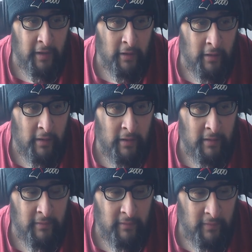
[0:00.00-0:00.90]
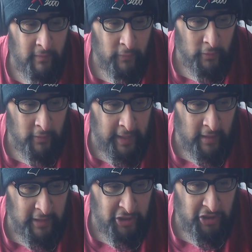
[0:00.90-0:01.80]
on for
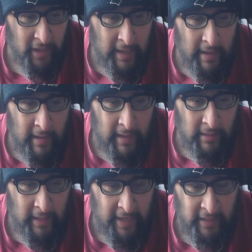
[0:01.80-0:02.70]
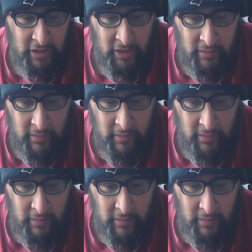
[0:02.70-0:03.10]
English. Let's